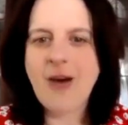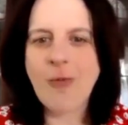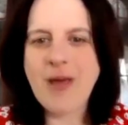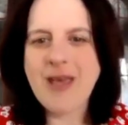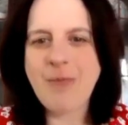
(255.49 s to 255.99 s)

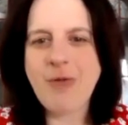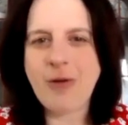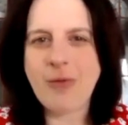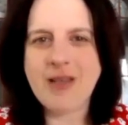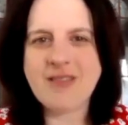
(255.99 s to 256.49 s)
We can put
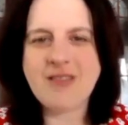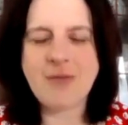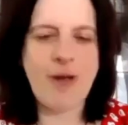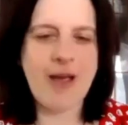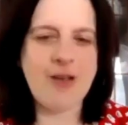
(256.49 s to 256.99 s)
her in
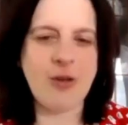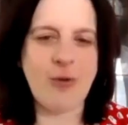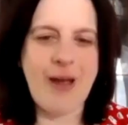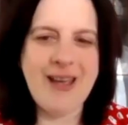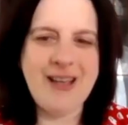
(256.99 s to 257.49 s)
some
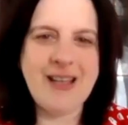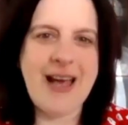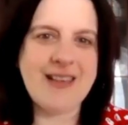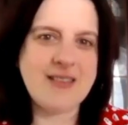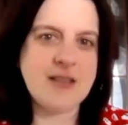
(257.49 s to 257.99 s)
regular ed
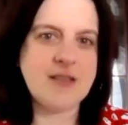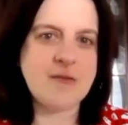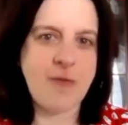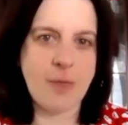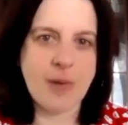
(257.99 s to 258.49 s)
classes
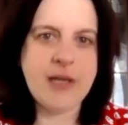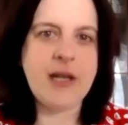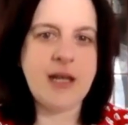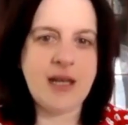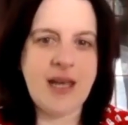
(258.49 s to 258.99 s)
for
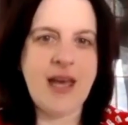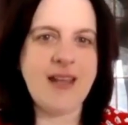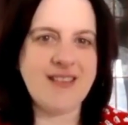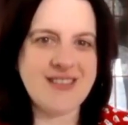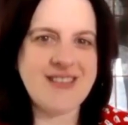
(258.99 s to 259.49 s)
reading
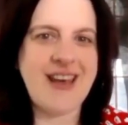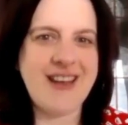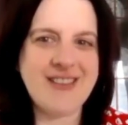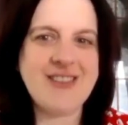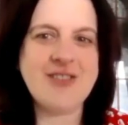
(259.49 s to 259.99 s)
and
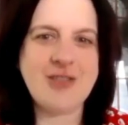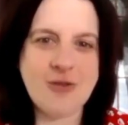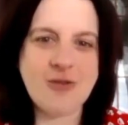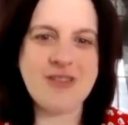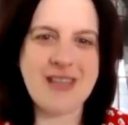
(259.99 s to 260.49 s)
science and
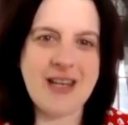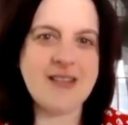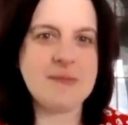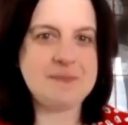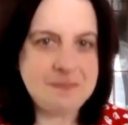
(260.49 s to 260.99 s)
social
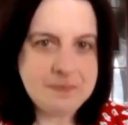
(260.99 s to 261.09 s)
studies.